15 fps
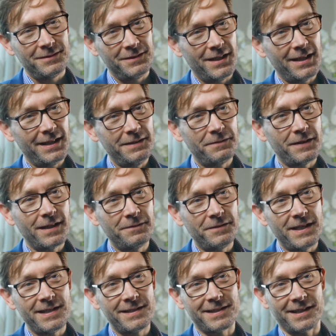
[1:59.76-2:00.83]
Nearly 5
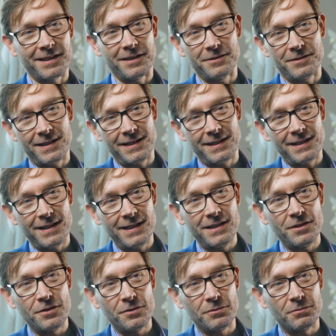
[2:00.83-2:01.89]
years ago, the
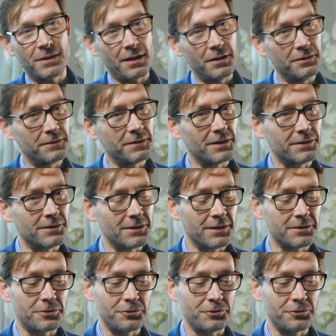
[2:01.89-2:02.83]
EU Code of Conduct